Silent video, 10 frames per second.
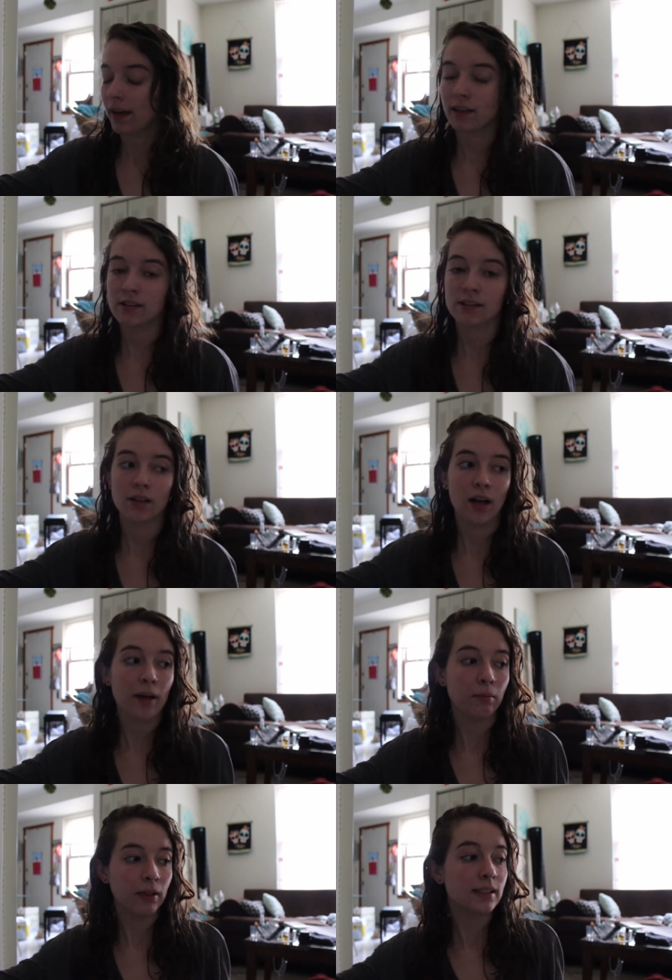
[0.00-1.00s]
And
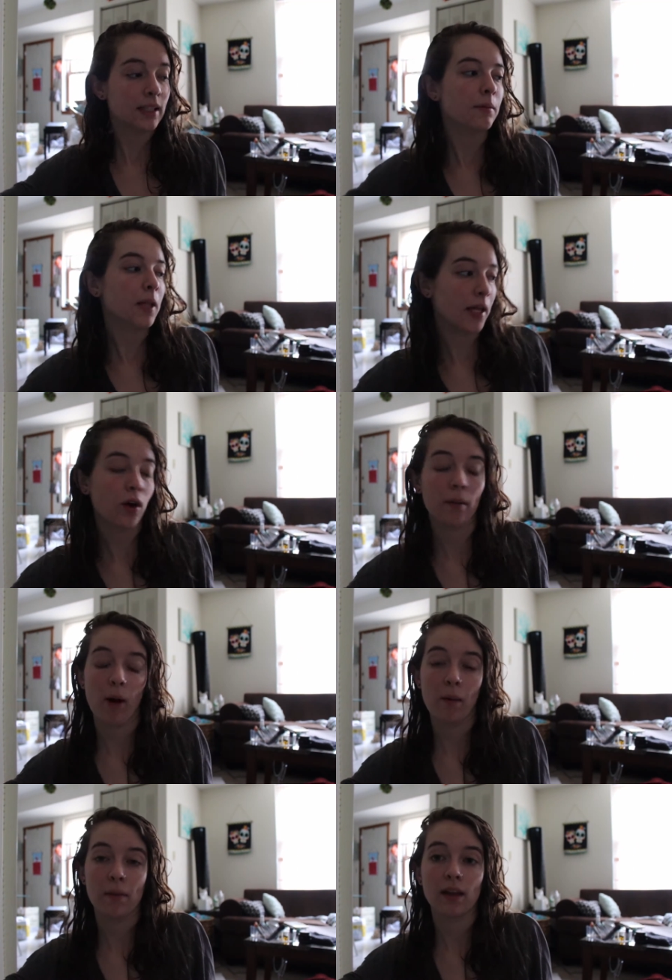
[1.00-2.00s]
Emily deep cleaned our
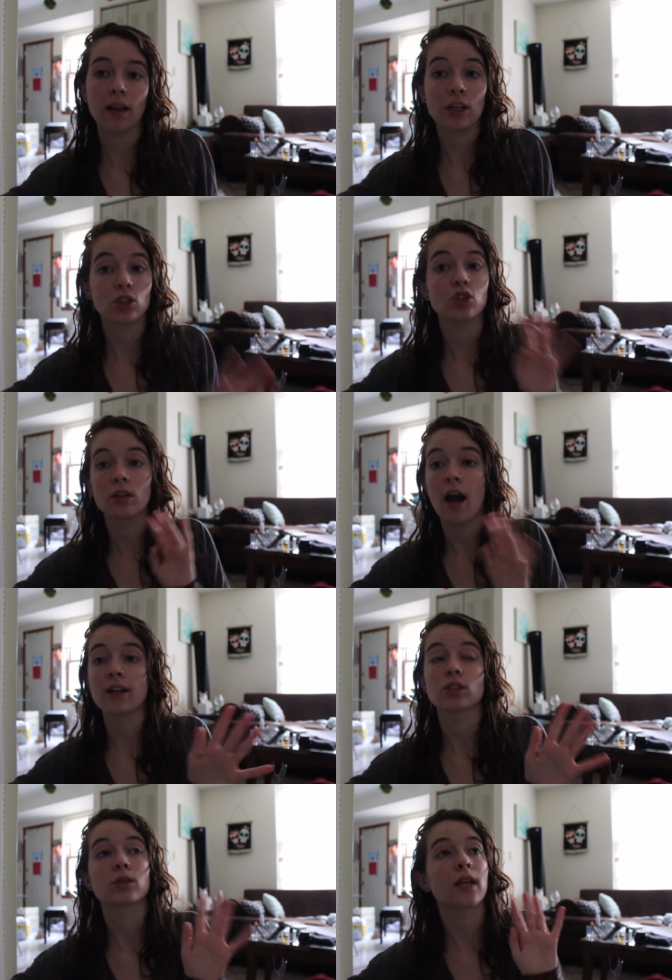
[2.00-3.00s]
apartment like,
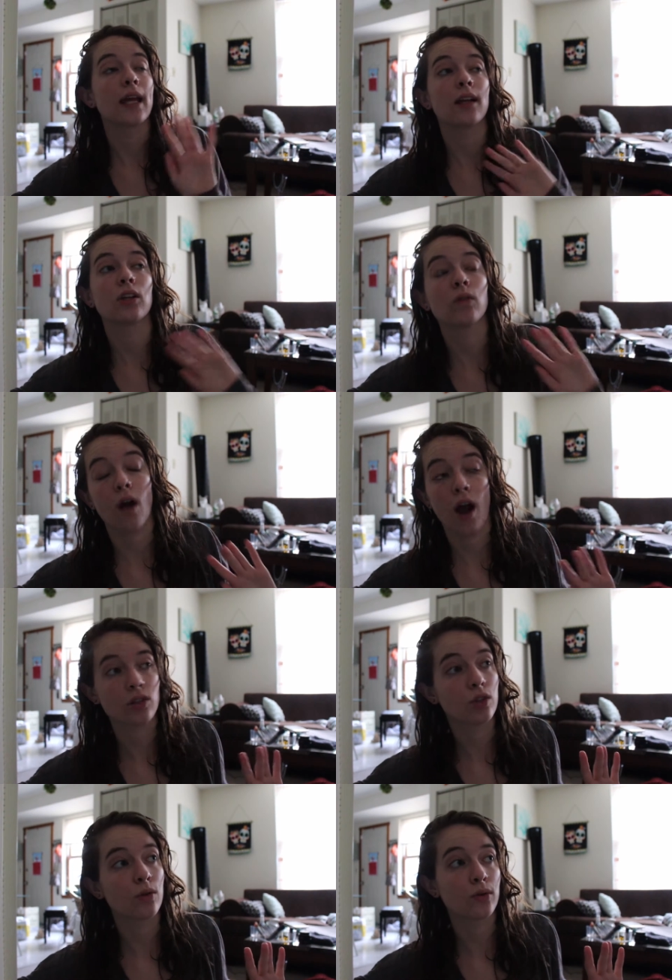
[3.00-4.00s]
I kid you
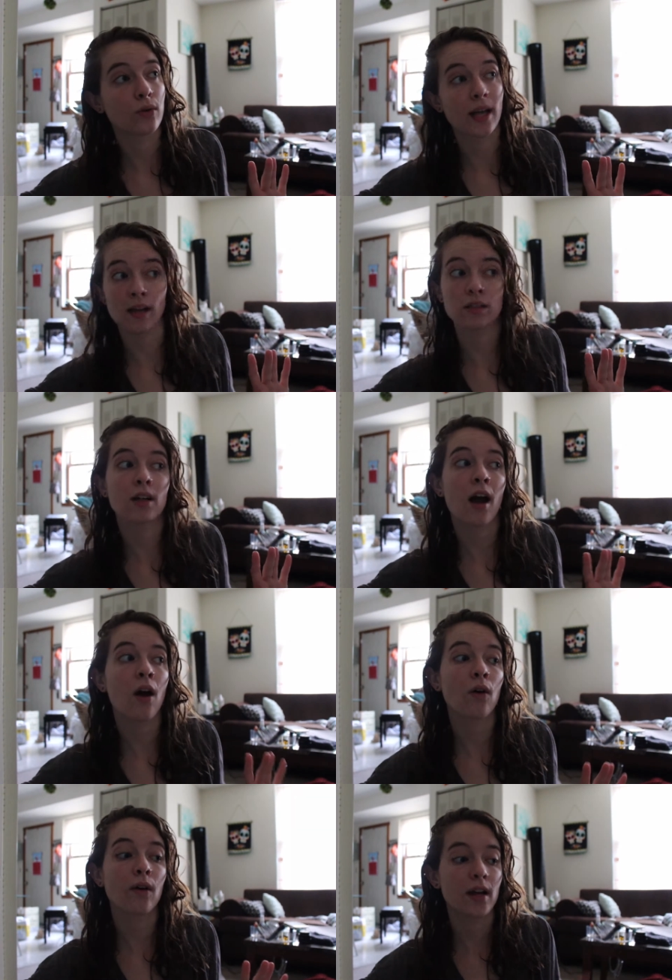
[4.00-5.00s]
not, two, three days
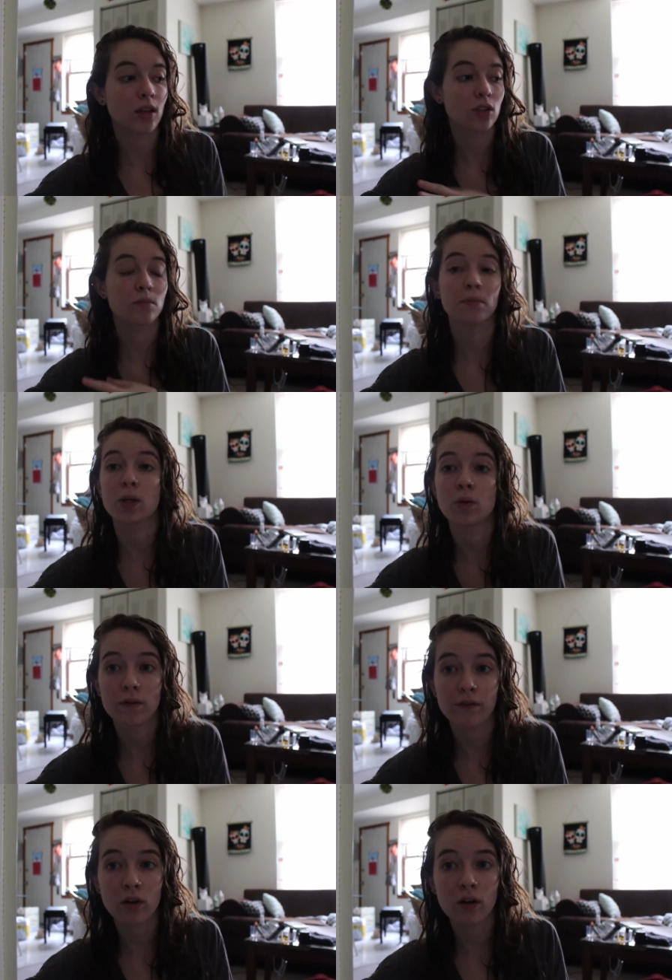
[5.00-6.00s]
ago, and it looked
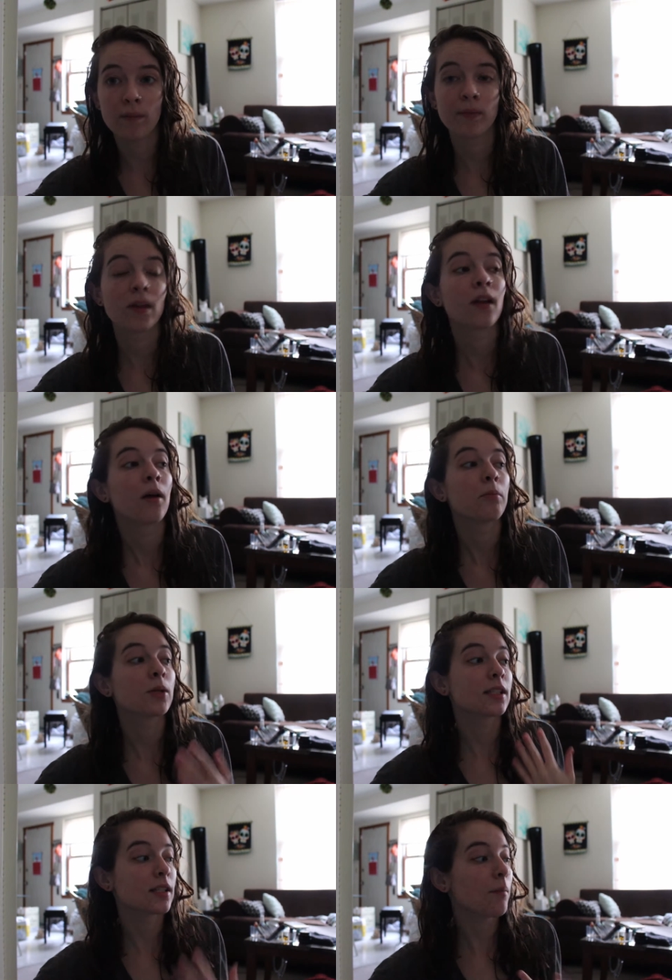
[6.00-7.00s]
beautiful.
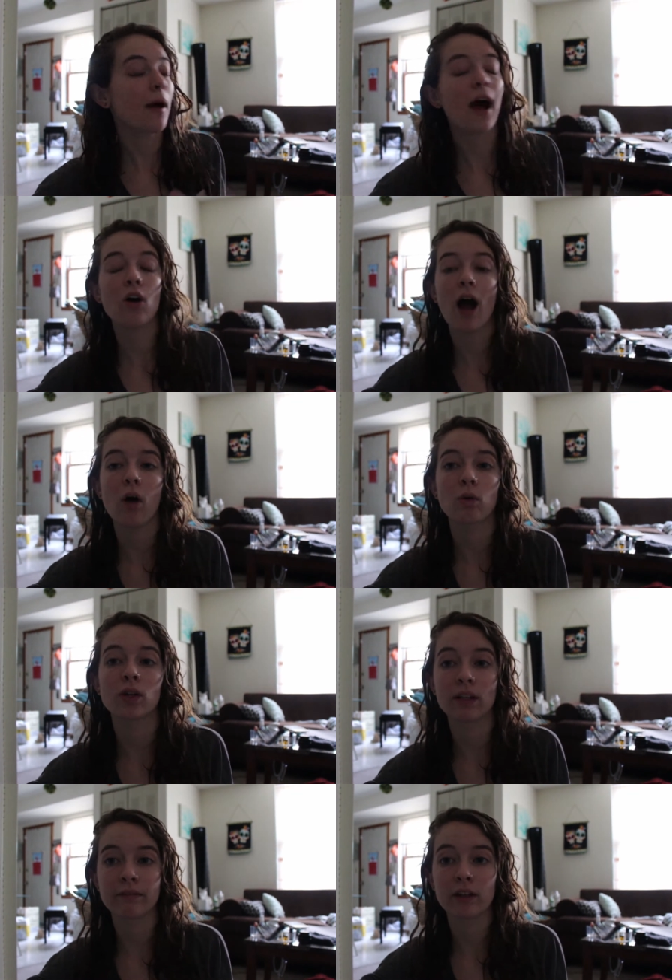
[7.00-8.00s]
But somehow how
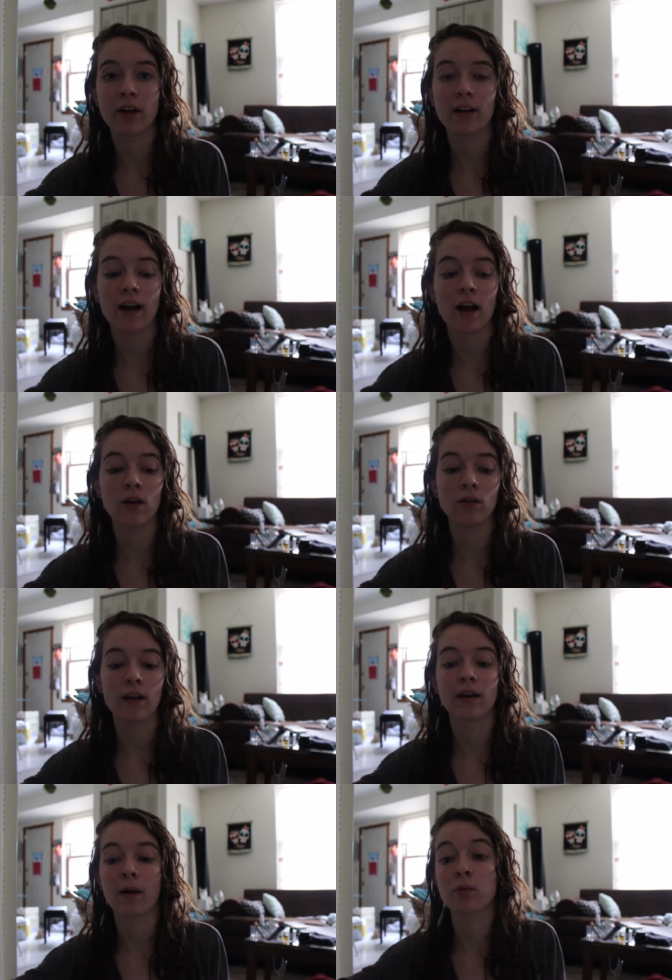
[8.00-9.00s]
we're living right now,
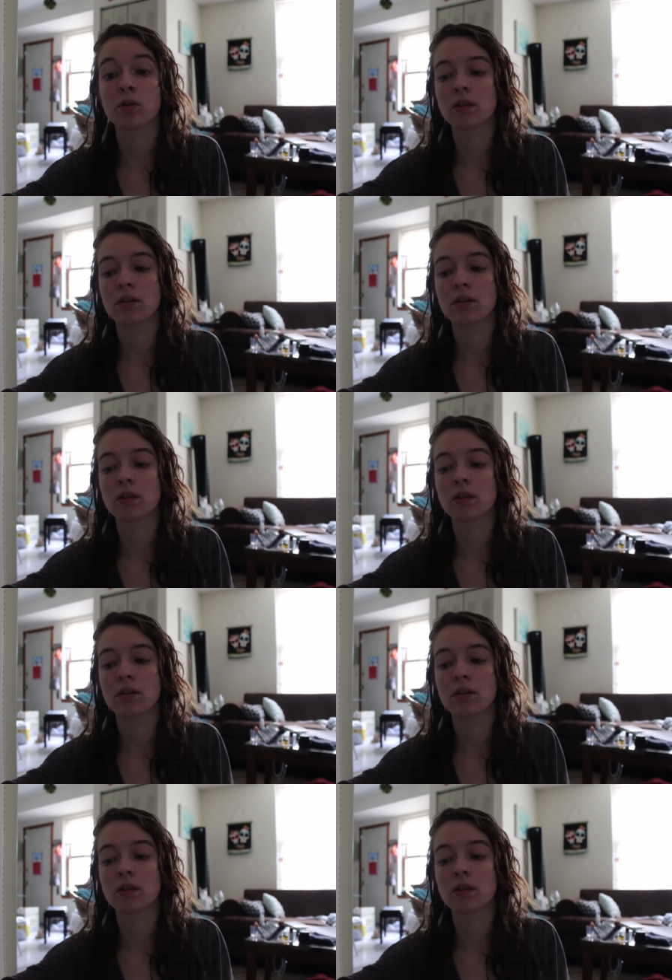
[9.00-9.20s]
and I'm,